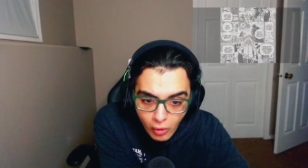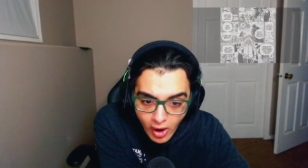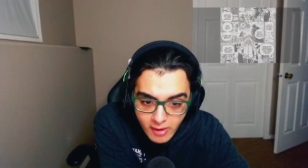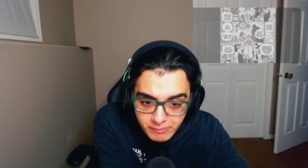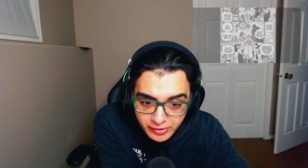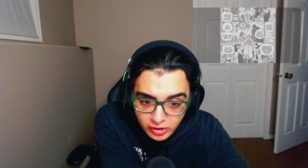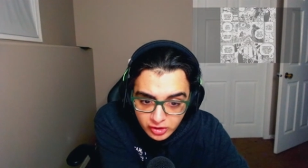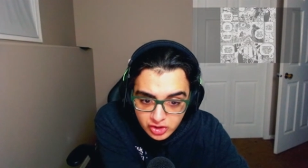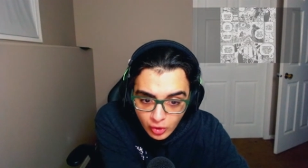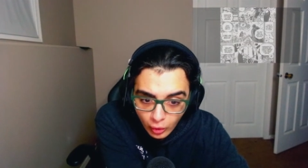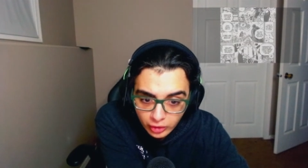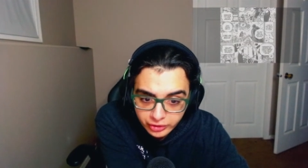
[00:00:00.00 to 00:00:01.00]
Whitebeard's
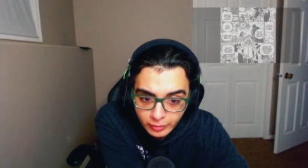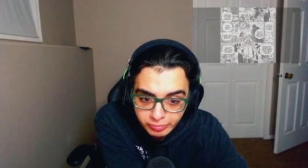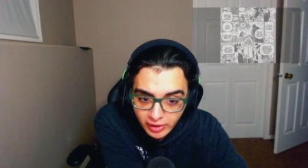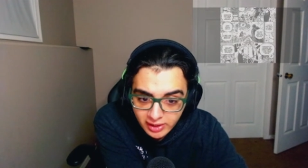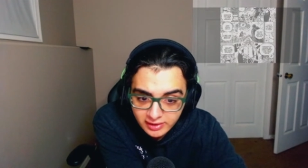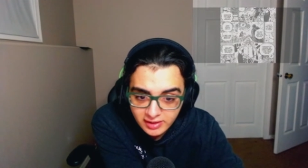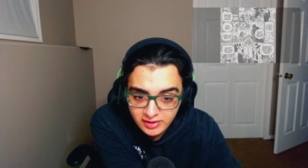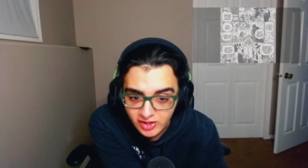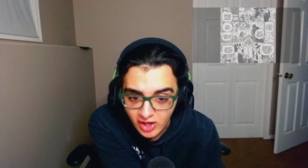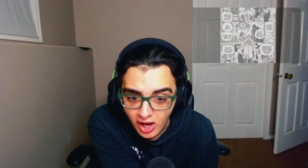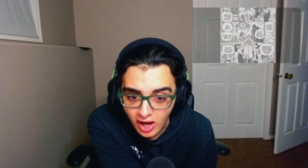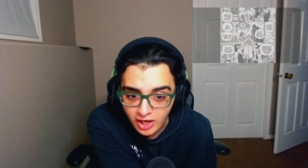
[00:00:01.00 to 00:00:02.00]
old apprentice,
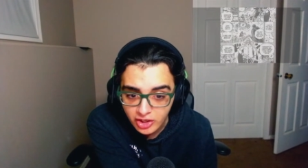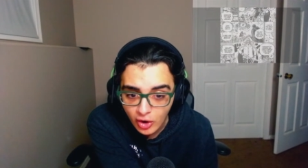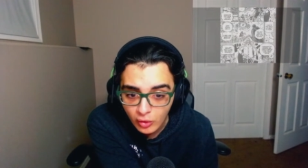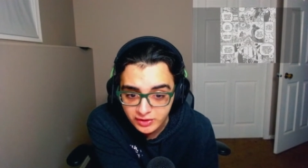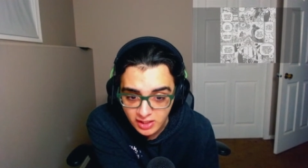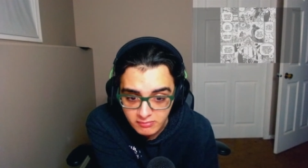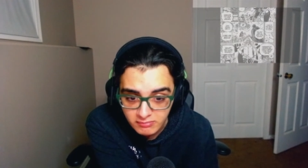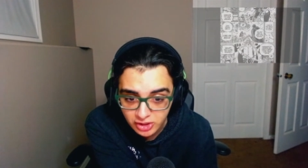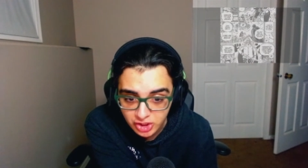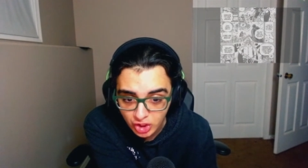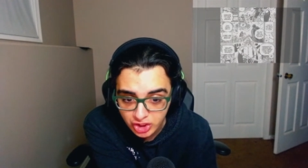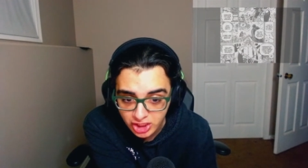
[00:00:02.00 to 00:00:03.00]
huh? I know it's
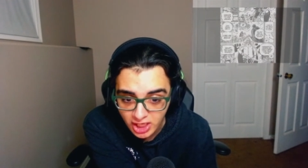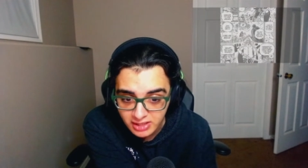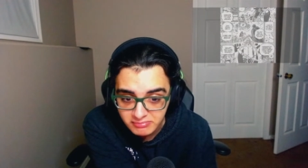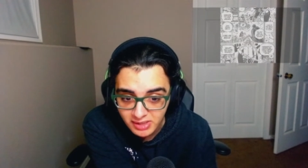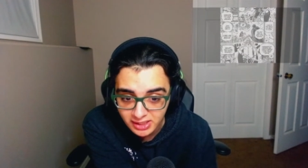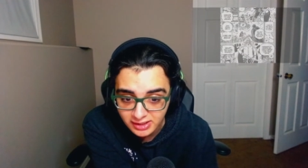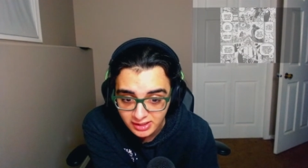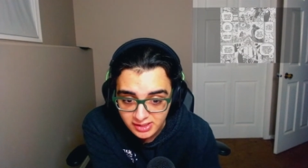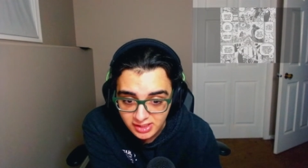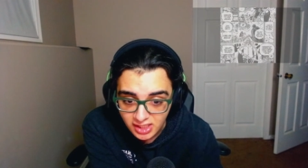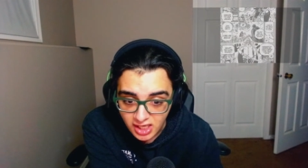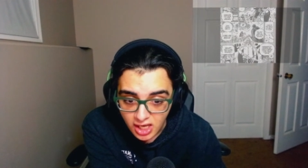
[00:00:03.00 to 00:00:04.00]
immature to admit
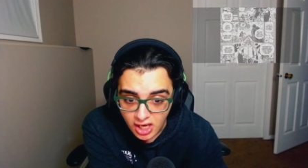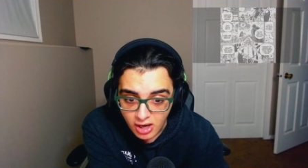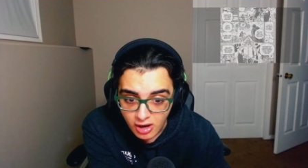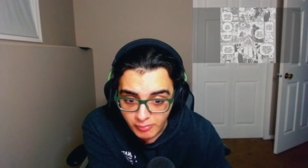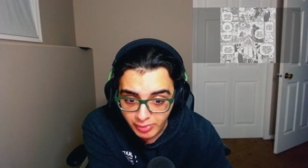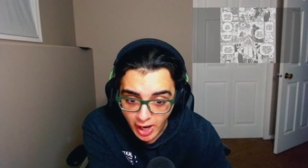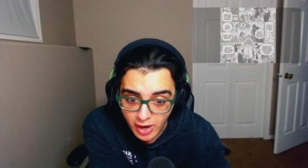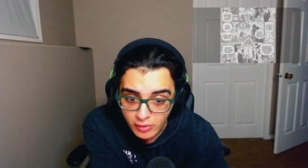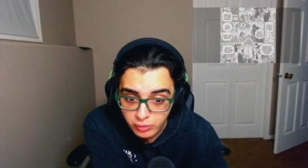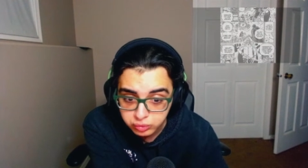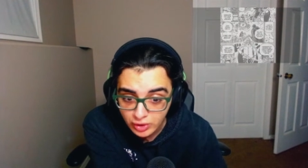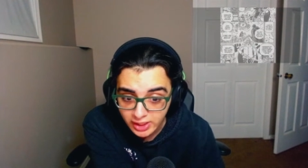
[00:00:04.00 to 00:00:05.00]
this, but I
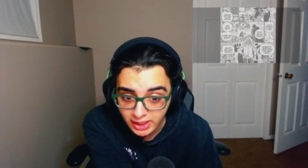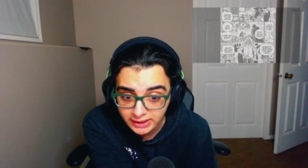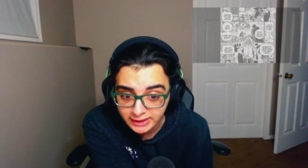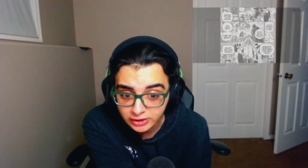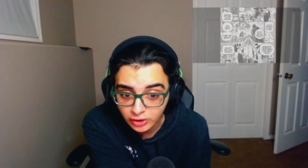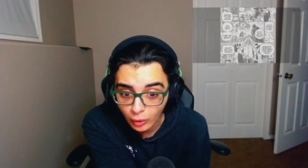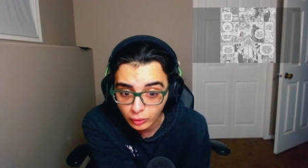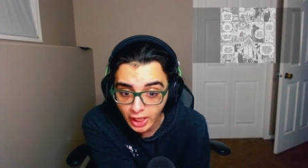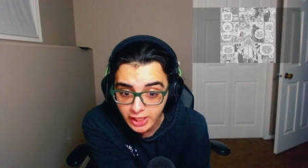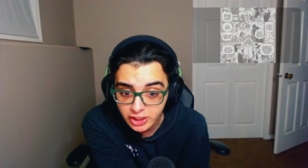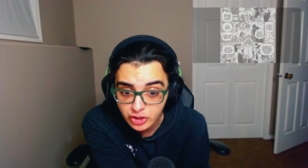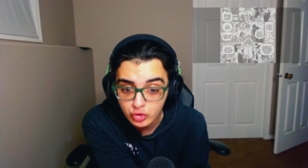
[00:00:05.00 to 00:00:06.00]
really don't
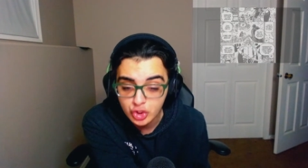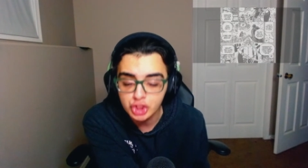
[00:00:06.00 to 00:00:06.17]
like you.